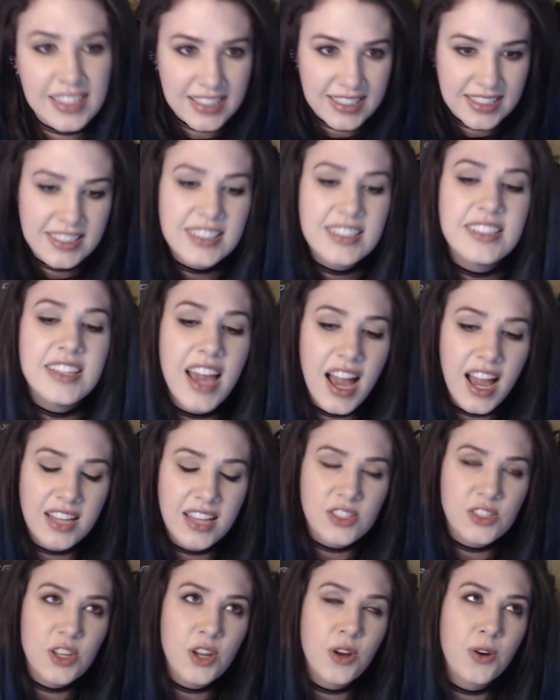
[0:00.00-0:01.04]
Yeah.
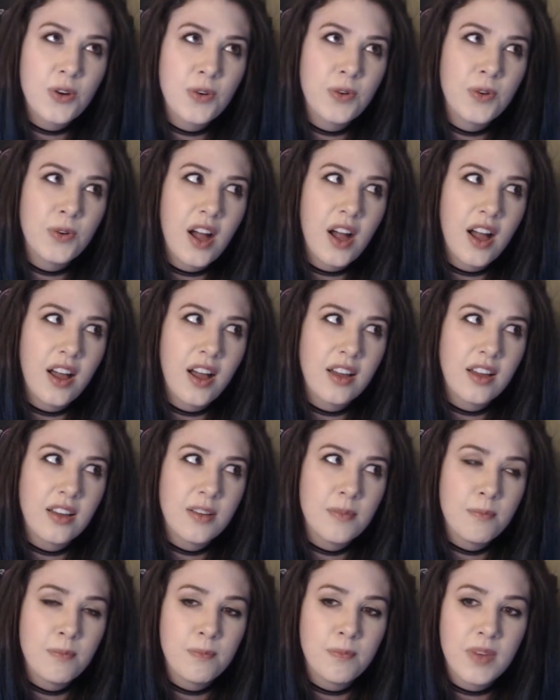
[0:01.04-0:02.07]
So
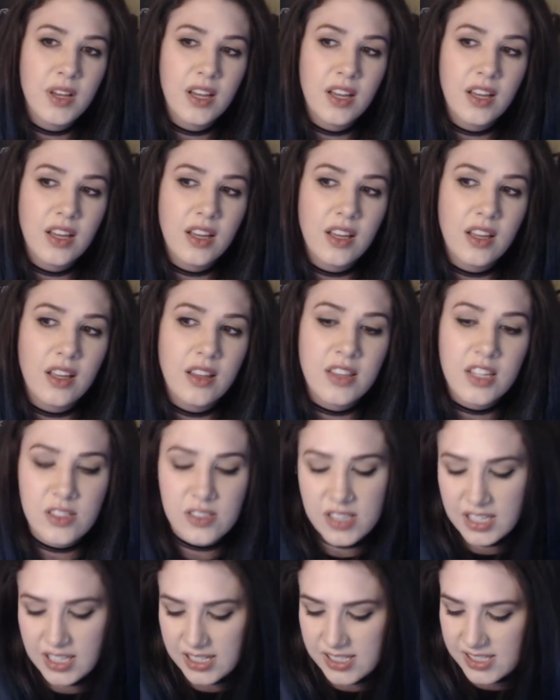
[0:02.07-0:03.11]
there's
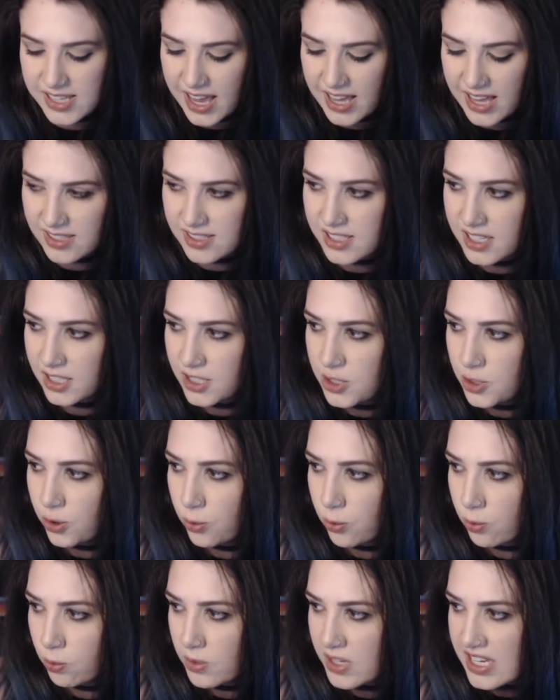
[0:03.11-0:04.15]
like a saying that's like you'll
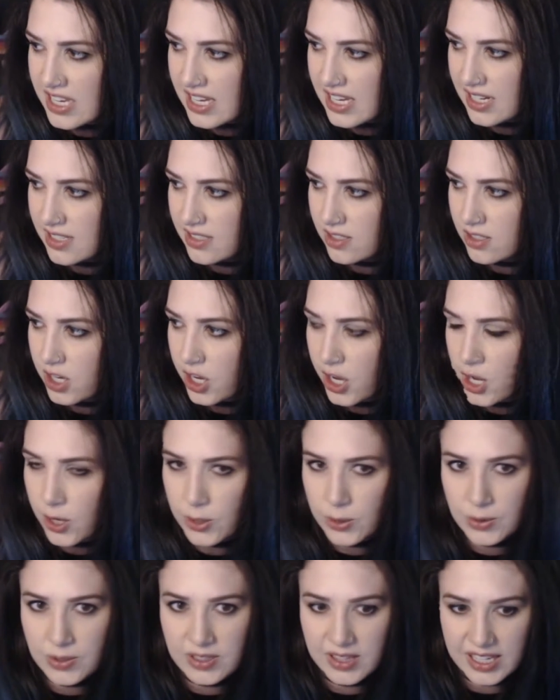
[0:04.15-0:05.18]
read
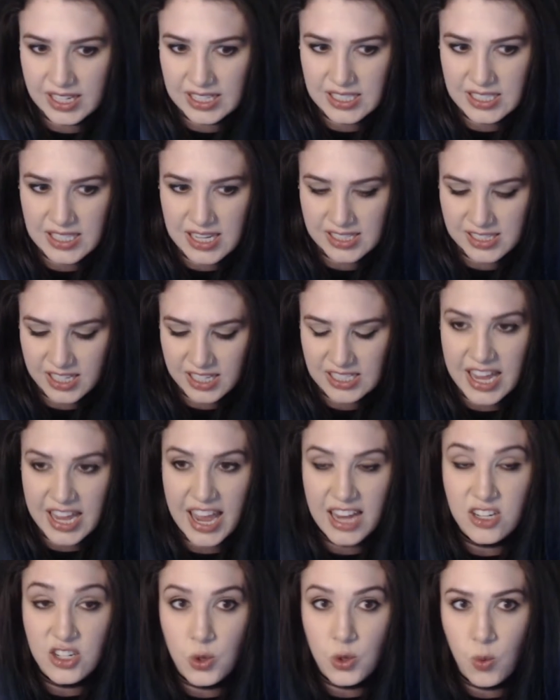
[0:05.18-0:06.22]
code, like it's like
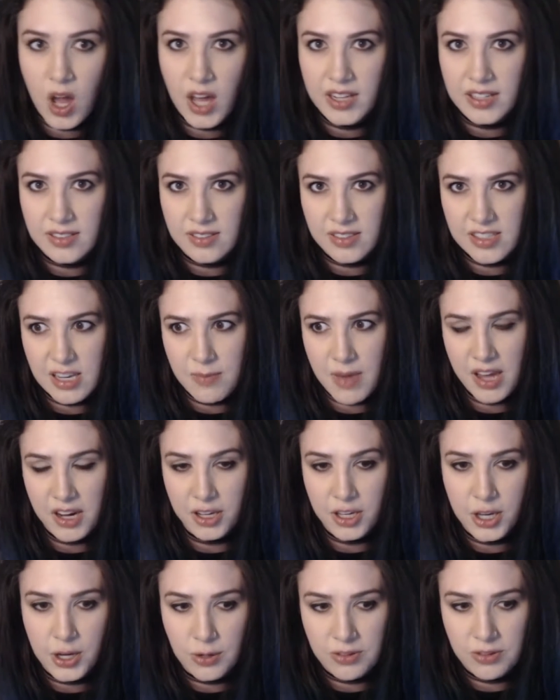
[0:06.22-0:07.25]
10-1 the amount of
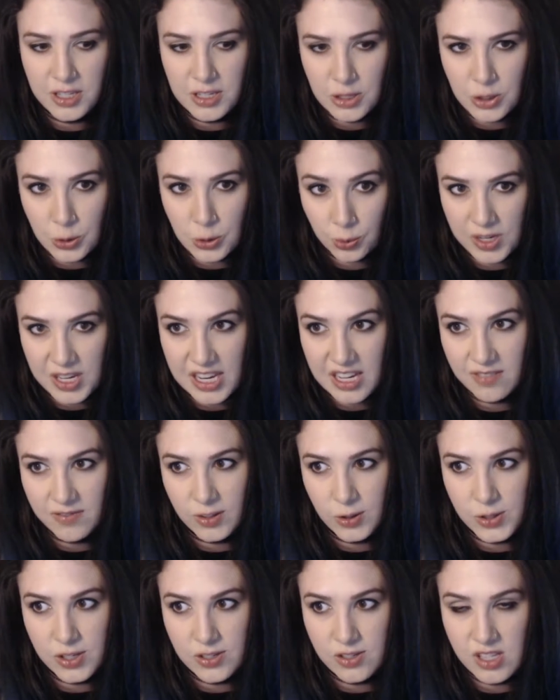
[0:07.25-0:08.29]
code that you read
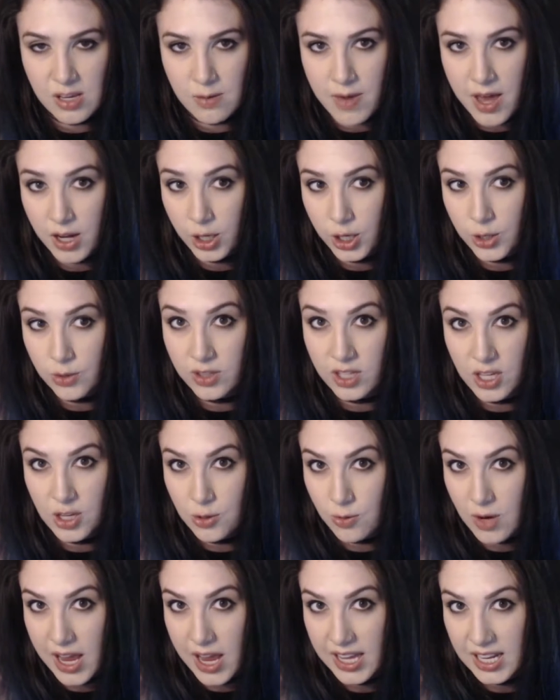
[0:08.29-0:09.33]
versus the amount of code that you
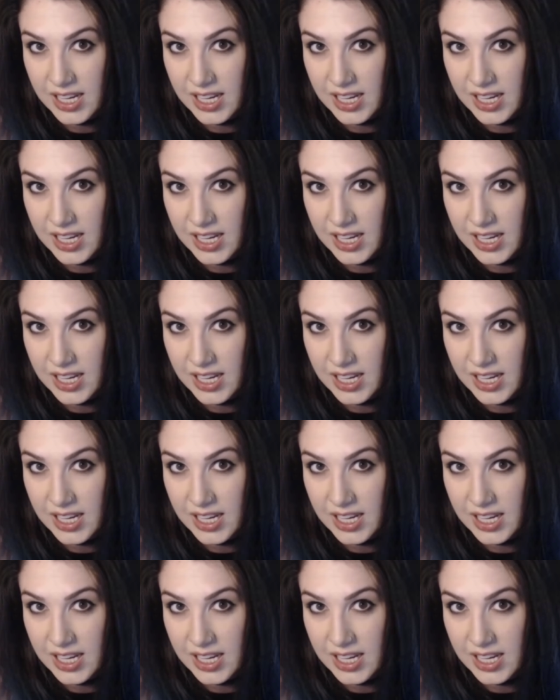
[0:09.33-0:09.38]
write.